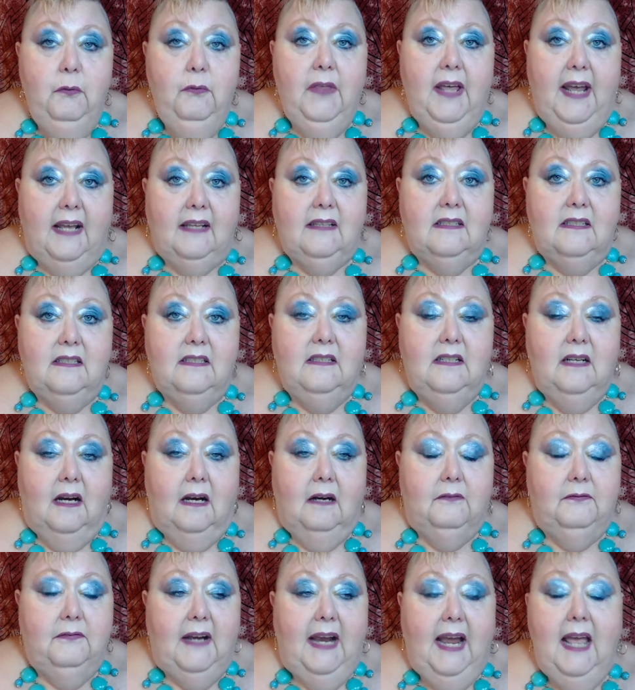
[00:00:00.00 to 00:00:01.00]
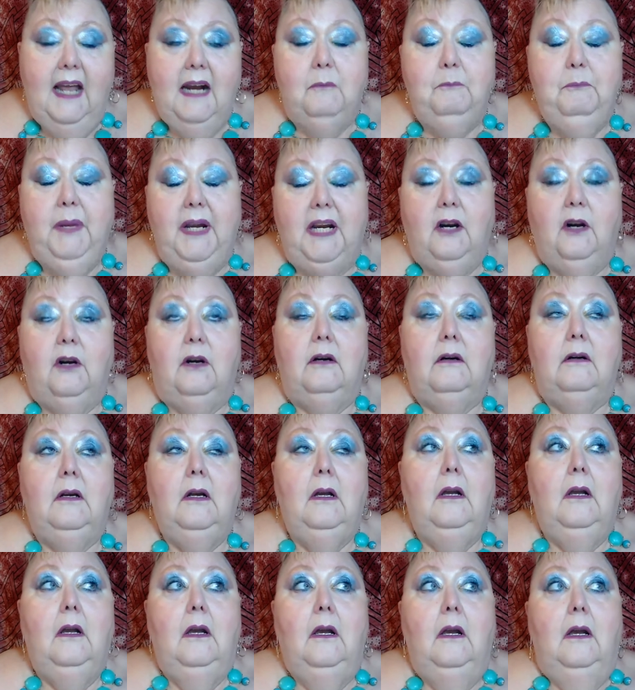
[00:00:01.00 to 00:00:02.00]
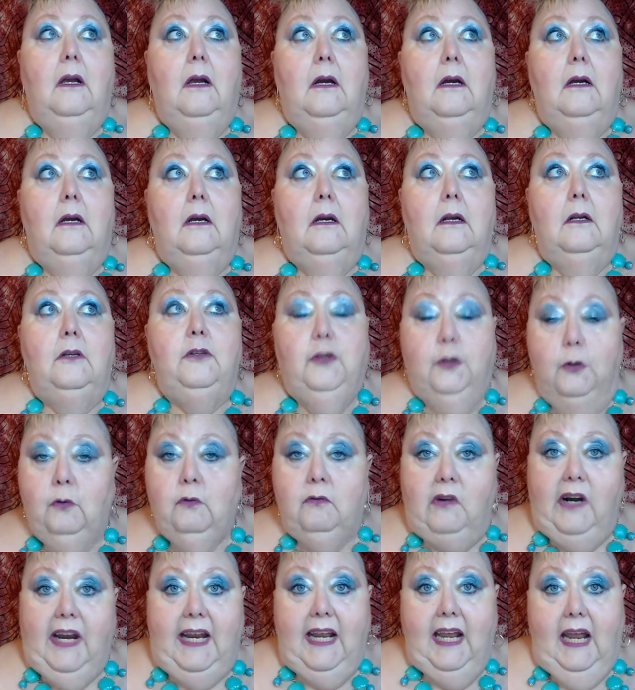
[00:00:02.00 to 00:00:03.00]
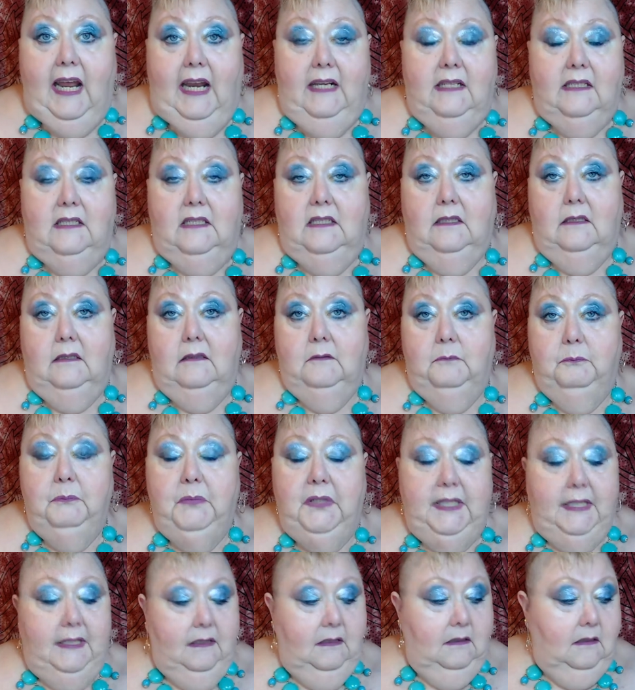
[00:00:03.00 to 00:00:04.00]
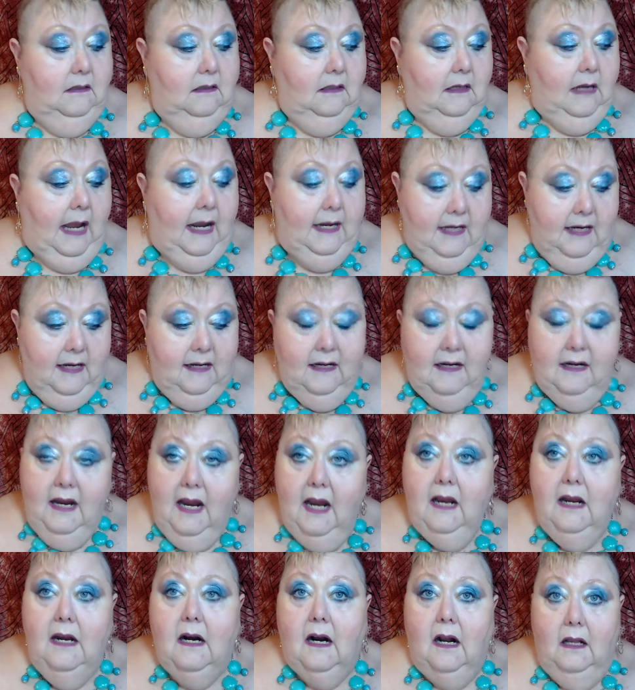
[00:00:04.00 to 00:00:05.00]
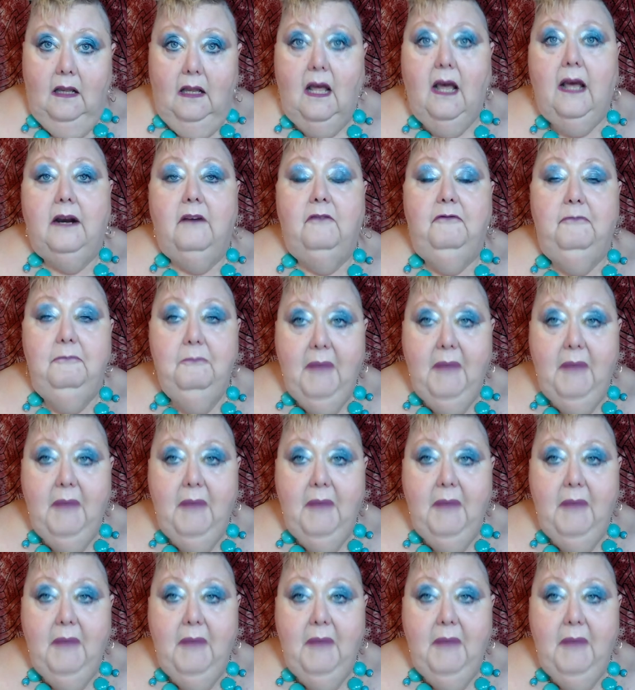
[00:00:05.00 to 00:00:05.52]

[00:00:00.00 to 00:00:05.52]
I had a bigger jewelry case, but I didn't need a lot of makeup